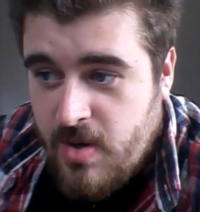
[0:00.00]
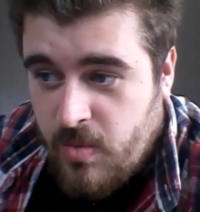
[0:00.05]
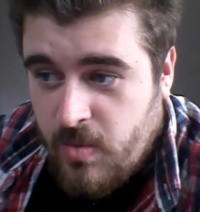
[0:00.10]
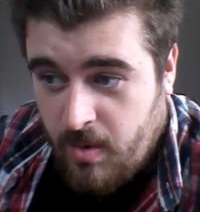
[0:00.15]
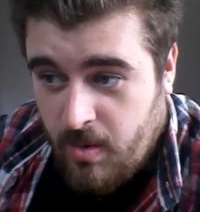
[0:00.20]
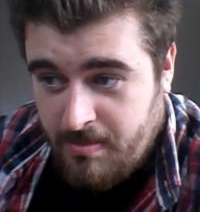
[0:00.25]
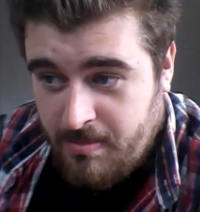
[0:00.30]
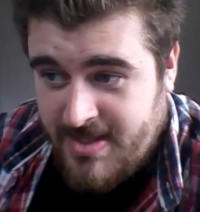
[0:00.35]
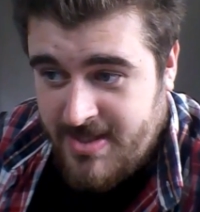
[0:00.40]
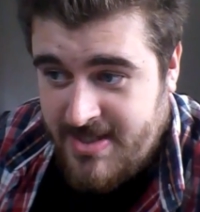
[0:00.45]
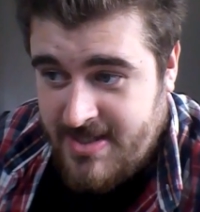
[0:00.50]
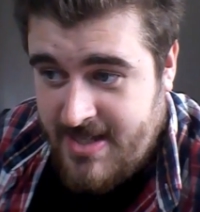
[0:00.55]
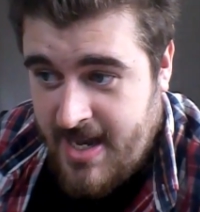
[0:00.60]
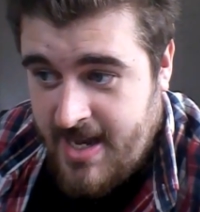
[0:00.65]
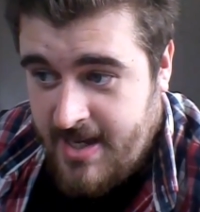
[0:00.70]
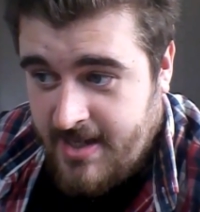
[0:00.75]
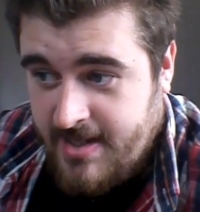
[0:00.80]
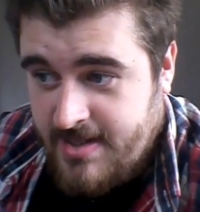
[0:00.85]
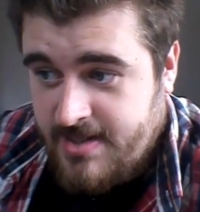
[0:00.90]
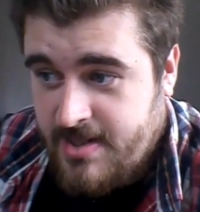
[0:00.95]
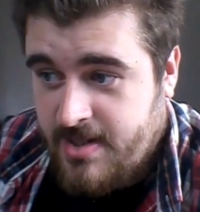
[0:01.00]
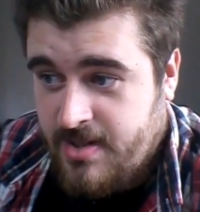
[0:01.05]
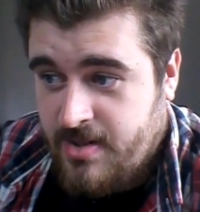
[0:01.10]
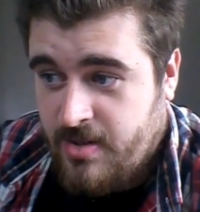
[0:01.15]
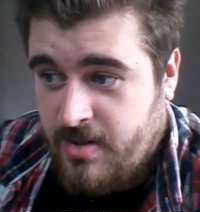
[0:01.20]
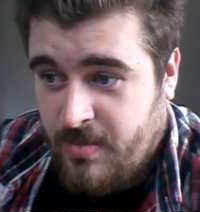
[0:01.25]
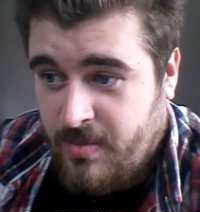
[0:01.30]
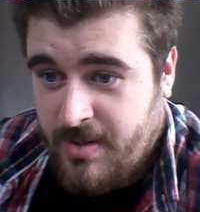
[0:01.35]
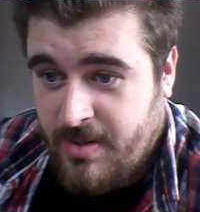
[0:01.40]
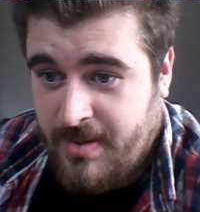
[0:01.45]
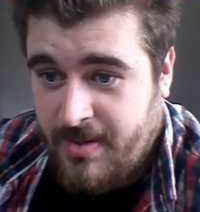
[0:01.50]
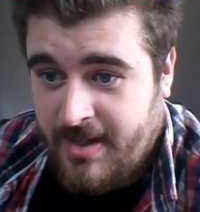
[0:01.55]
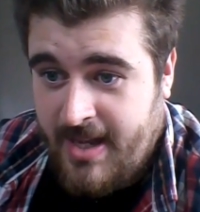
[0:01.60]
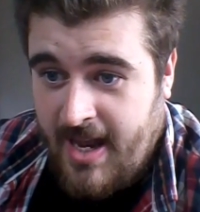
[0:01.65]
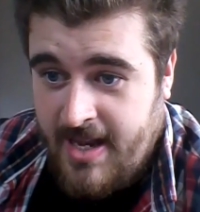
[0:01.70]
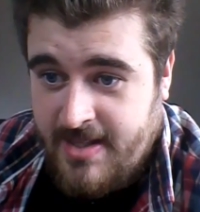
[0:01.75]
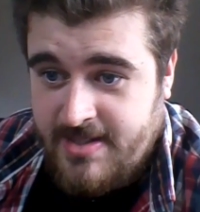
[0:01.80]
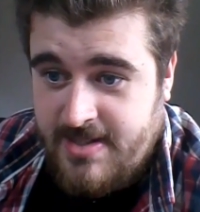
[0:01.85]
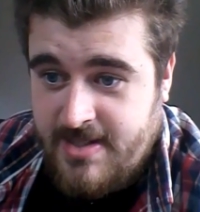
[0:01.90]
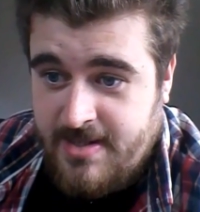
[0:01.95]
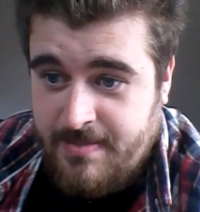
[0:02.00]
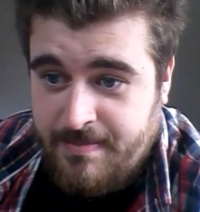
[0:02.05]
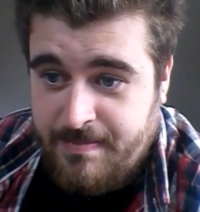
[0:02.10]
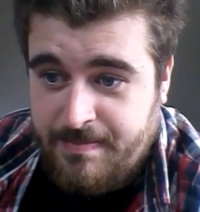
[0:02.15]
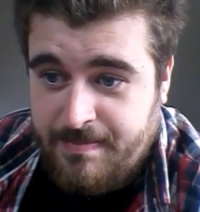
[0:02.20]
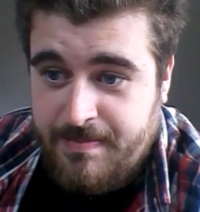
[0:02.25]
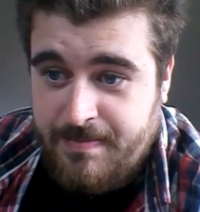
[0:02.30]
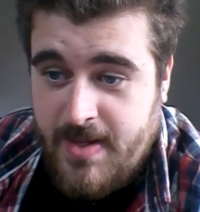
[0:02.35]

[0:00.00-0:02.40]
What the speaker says: one mistake turned the world against him,